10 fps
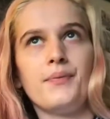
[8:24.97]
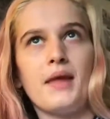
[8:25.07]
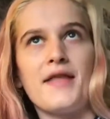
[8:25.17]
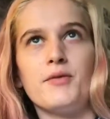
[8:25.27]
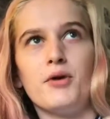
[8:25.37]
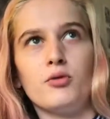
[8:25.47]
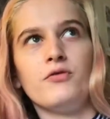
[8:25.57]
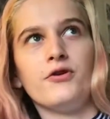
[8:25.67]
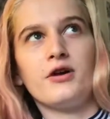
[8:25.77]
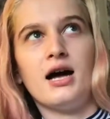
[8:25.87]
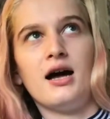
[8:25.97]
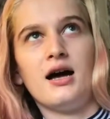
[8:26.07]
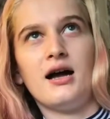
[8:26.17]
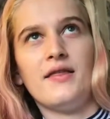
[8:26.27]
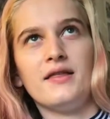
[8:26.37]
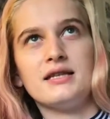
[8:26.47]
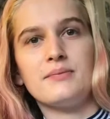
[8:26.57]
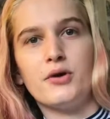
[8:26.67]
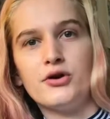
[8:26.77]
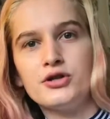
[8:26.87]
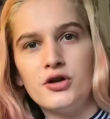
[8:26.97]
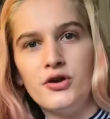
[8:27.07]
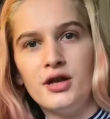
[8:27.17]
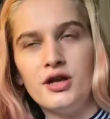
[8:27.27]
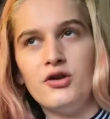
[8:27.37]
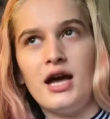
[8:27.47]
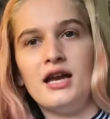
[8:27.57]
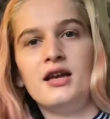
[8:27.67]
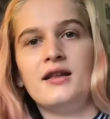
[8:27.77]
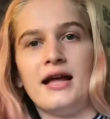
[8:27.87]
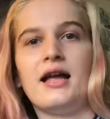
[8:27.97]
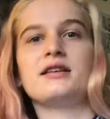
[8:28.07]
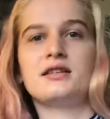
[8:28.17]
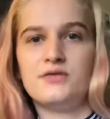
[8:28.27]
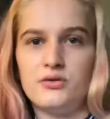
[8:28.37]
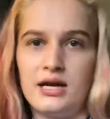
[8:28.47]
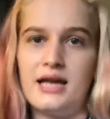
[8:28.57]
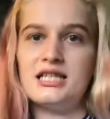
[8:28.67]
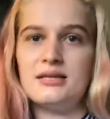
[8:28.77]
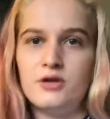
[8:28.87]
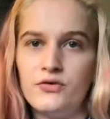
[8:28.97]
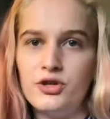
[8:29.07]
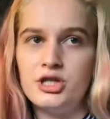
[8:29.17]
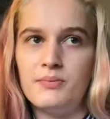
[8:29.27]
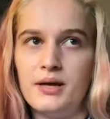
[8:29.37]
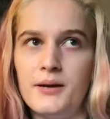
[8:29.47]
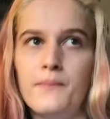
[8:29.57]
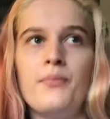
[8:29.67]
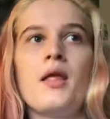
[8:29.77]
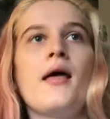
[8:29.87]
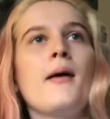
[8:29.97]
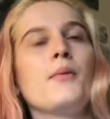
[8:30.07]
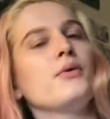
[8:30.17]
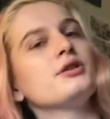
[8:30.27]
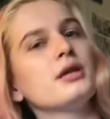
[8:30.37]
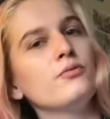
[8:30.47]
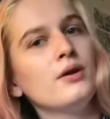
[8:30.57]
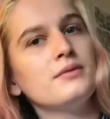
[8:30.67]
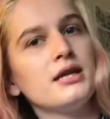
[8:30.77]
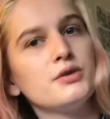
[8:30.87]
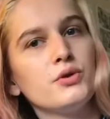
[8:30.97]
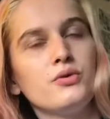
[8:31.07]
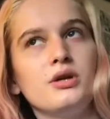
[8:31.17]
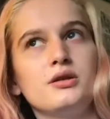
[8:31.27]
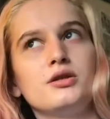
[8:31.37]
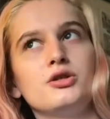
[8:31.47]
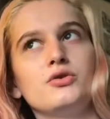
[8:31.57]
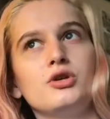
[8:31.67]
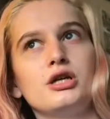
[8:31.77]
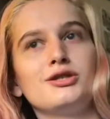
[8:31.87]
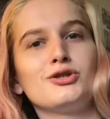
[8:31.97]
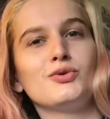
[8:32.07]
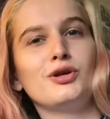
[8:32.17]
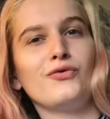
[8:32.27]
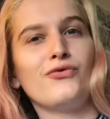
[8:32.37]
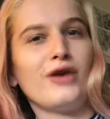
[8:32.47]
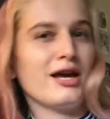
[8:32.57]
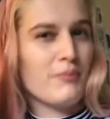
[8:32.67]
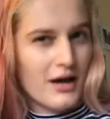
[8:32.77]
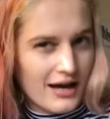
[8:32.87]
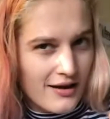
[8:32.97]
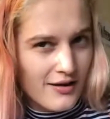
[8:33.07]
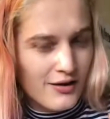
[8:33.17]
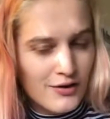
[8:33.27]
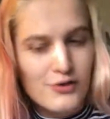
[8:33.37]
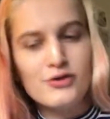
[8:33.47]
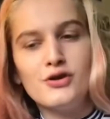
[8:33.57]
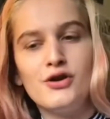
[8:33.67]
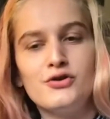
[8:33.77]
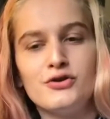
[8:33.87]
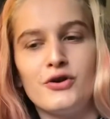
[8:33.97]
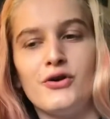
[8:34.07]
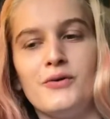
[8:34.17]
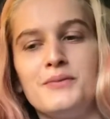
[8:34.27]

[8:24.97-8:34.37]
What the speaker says: at the bottom of your cart, I think there's a postcode thing you add in that gives you an estimate of the shipping. But with some websites, what you'll need to do is do a little fake buy. So